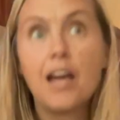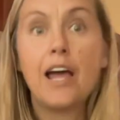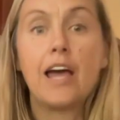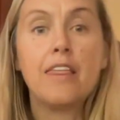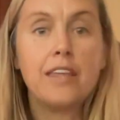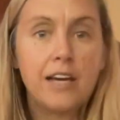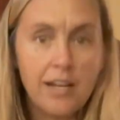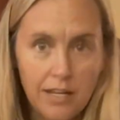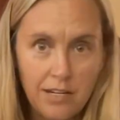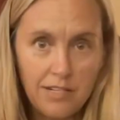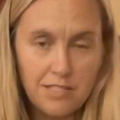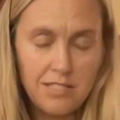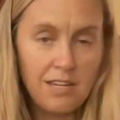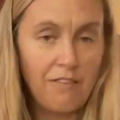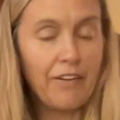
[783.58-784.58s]
and then
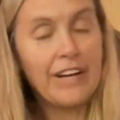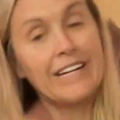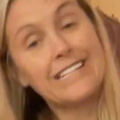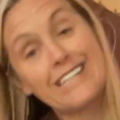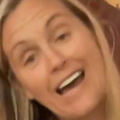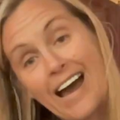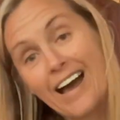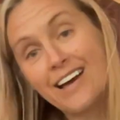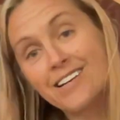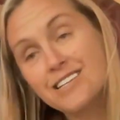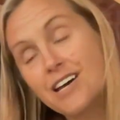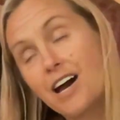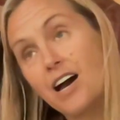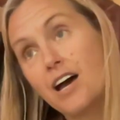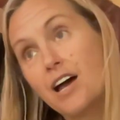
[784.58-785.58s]
see if I need to add
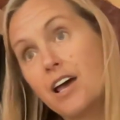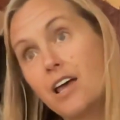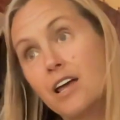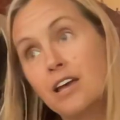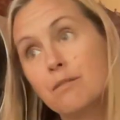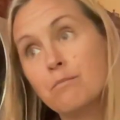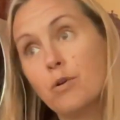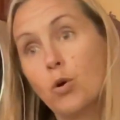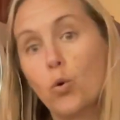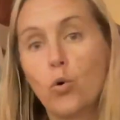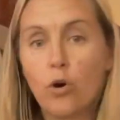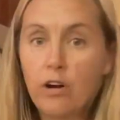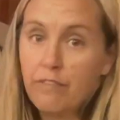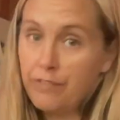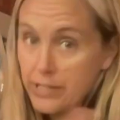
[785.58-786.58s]
time
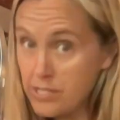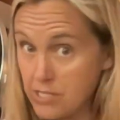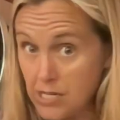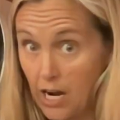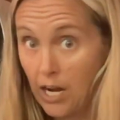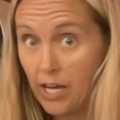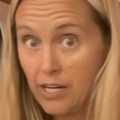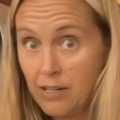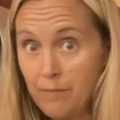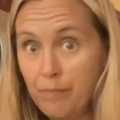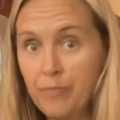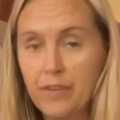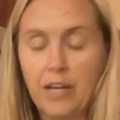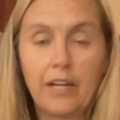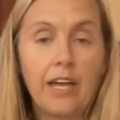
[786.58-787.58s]
or if it's done.
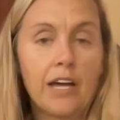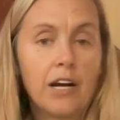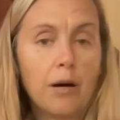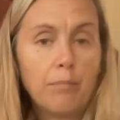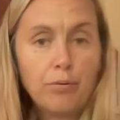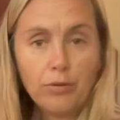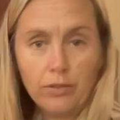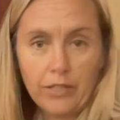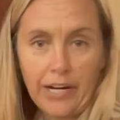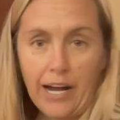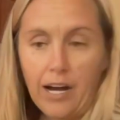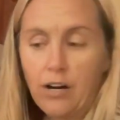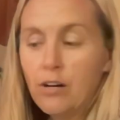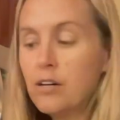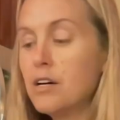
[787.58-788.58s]
Again, I'll pull it
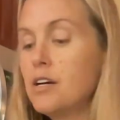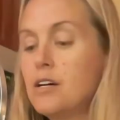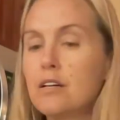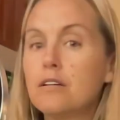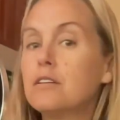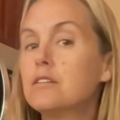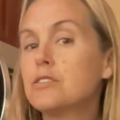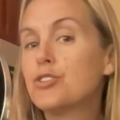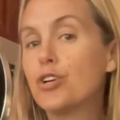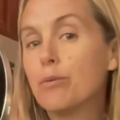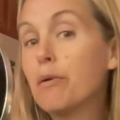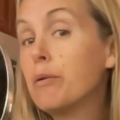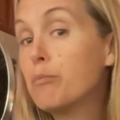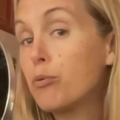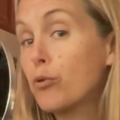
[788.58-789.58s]
out, turn
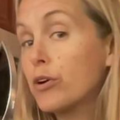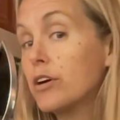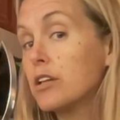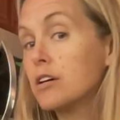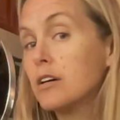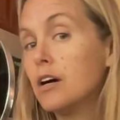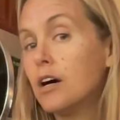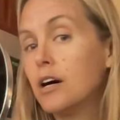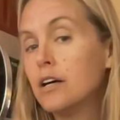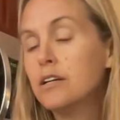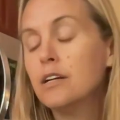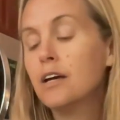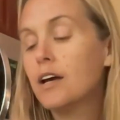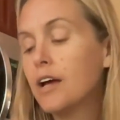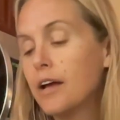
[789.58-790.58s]
my broiler on,
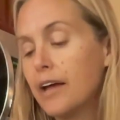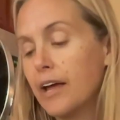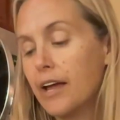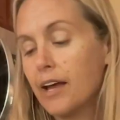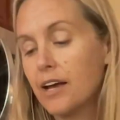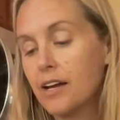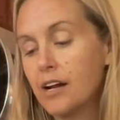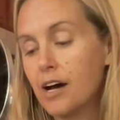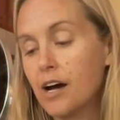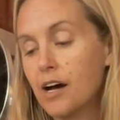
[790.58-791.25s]
and